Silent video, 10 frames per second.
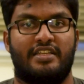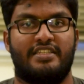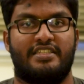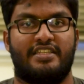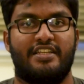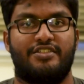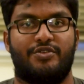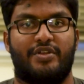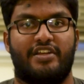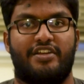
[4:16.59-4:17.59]
it tends
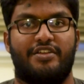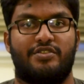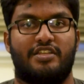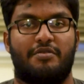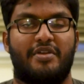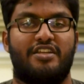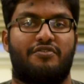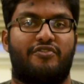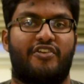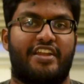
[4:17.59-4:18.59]
to introduce a bit
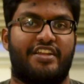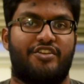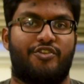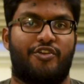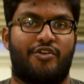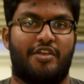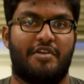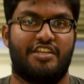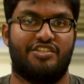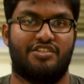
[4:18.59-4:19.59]
of grain into your
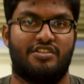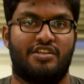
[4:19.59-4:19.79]
image.